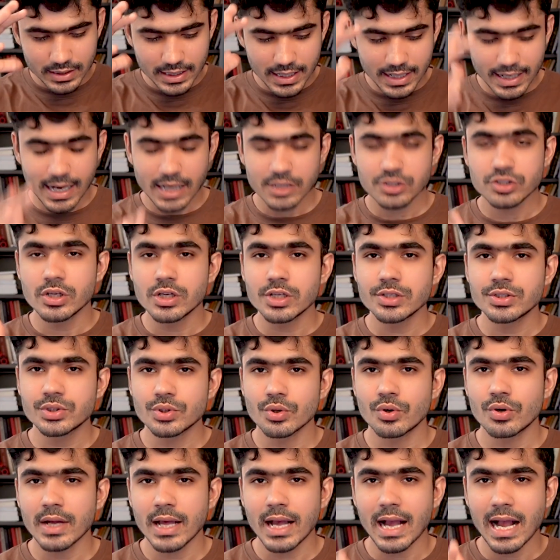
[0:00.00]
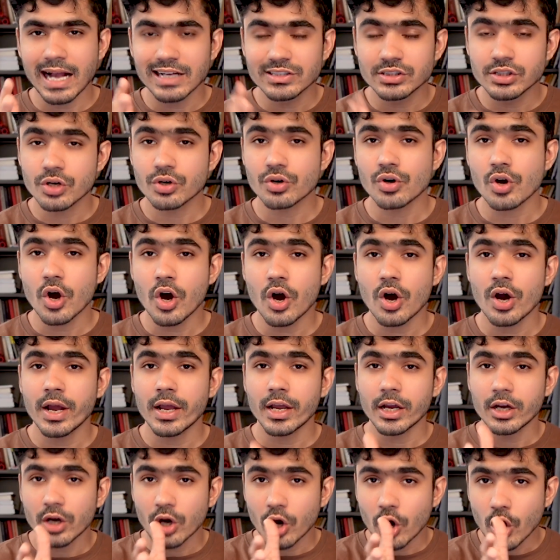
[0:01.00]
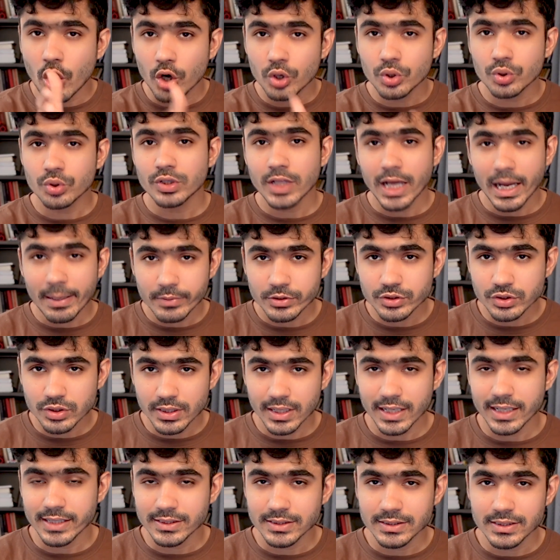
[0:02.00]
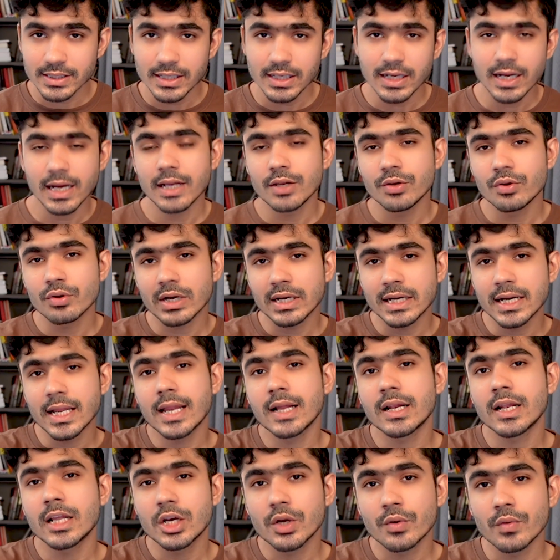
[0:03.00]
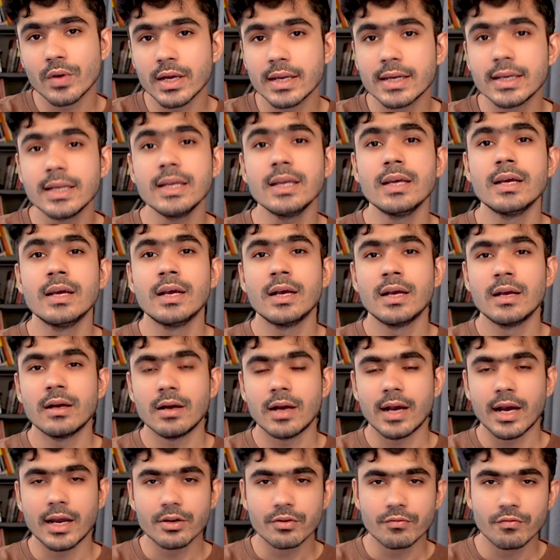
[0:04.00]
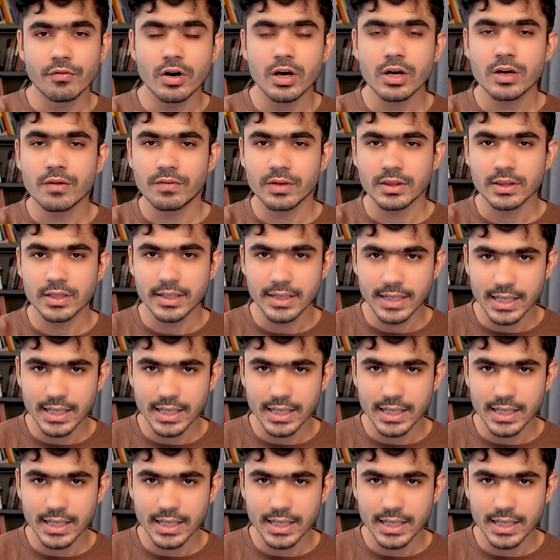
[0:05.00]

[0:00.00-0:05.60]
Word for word: they are actually stored as a raw onto the amazon s3 and you can directly query and work with the